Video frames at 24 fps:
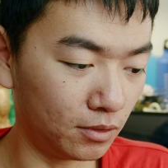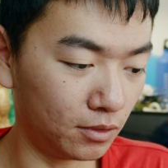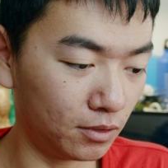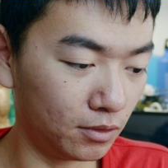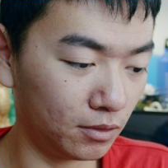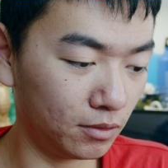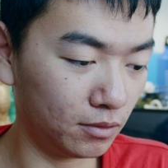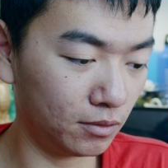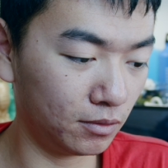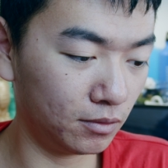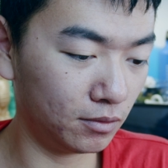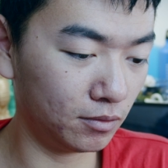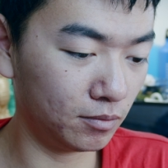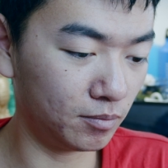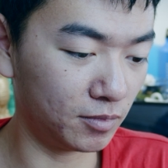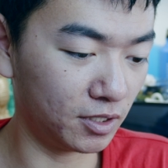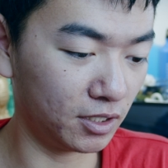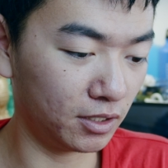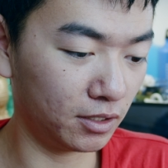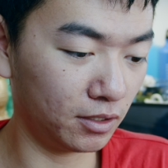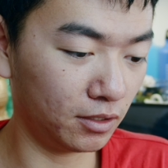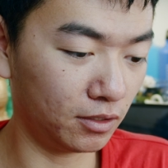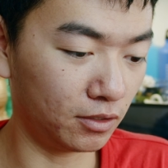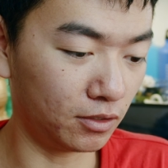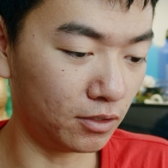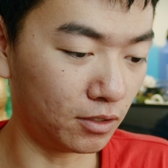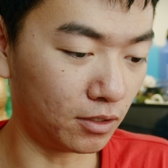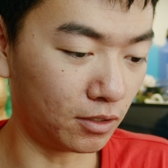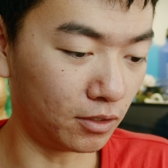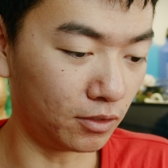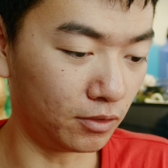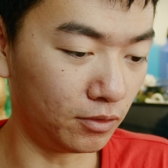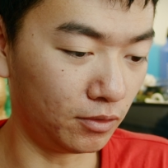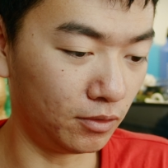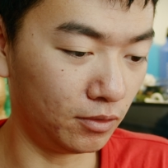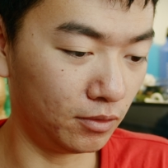Oh my
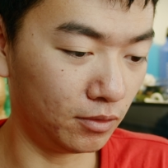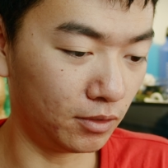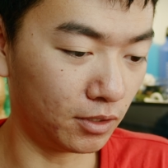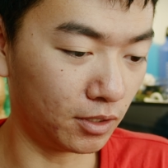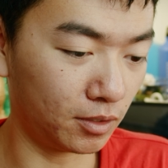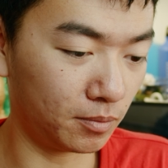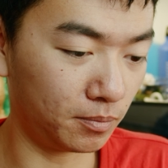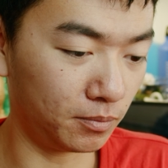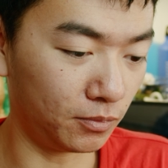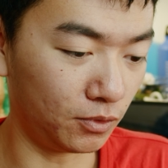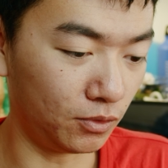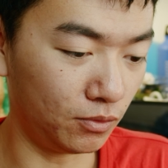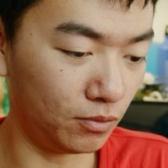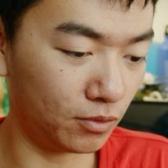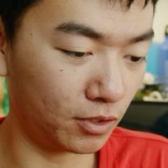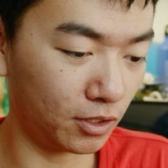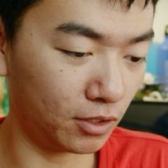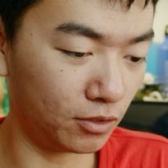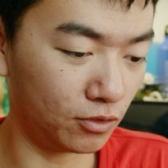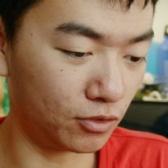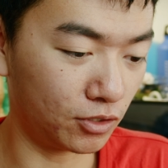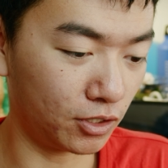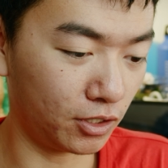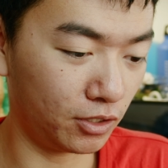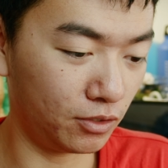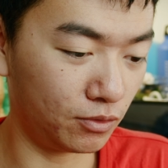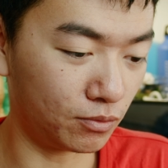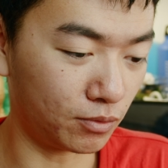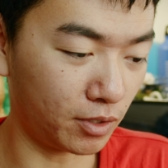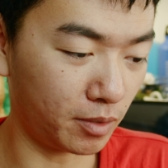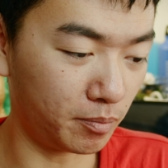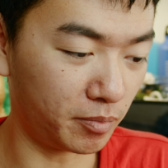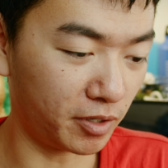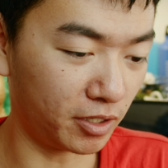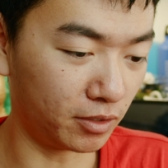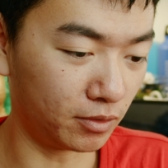god, you, yep, you can change
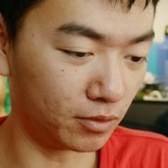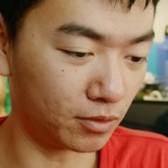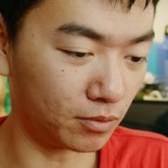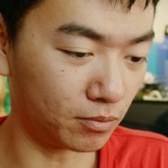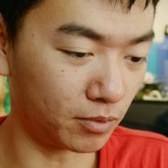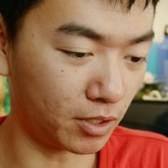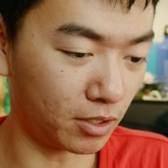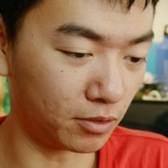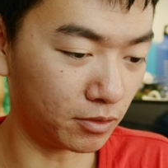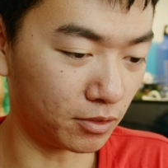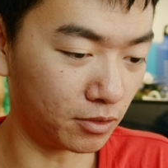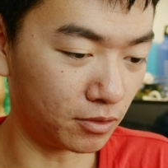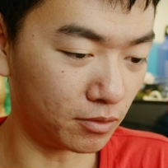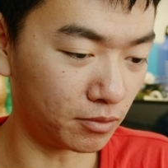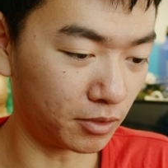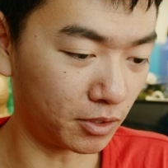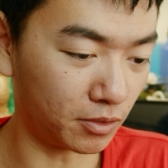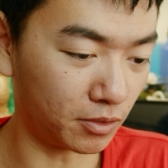white balance whilst it's